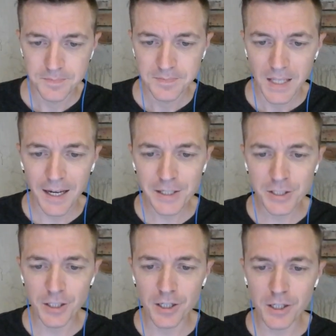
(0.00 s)
Hey,
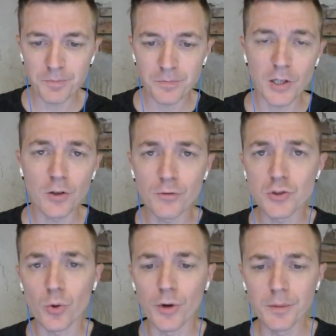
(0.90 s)
Kenna, thank you for
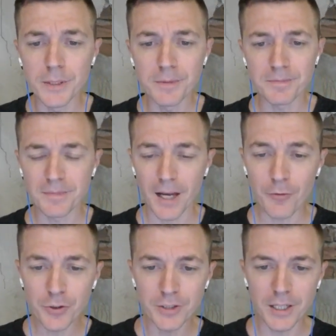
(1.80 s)
joining me. Have a
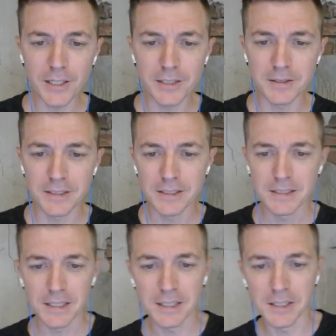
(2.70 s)
good night.
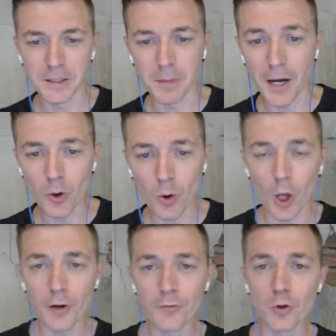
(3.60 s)
I know a
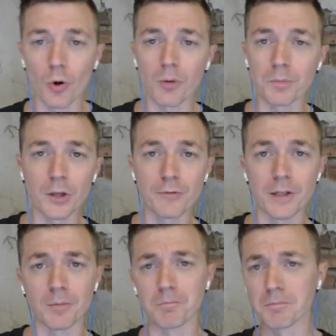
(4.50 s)
lot of you are
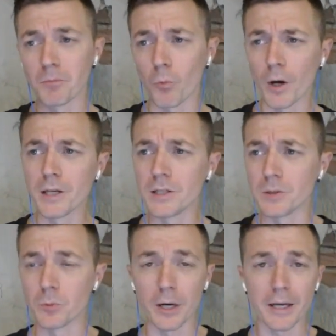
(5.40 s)
living way,
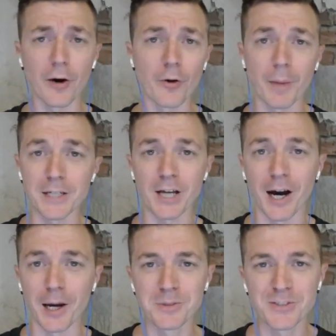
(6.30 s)
way out of my
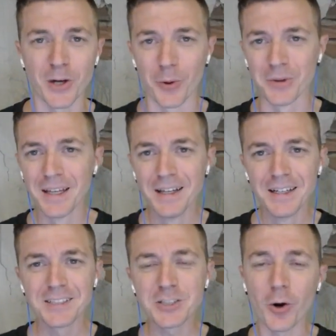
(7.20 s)
time zone,
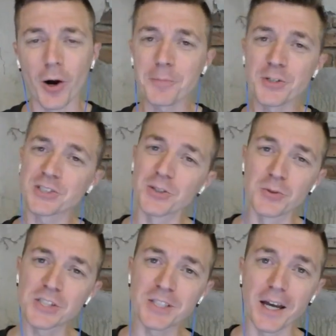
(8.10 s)
so I appreciate you
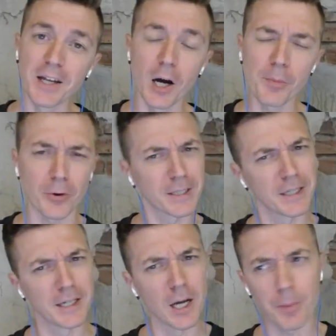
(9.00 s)
staying up or
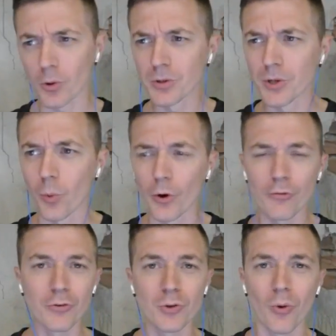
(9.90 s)
getting up early or
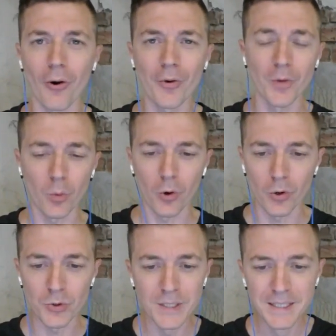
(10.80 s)
wherever you are in the
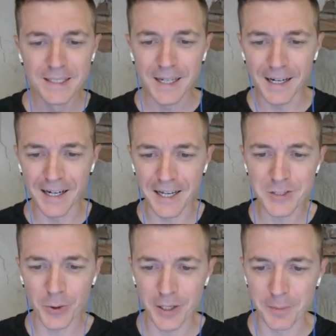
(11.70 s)
world and
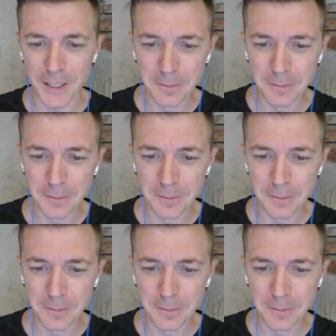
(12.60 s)
joining me.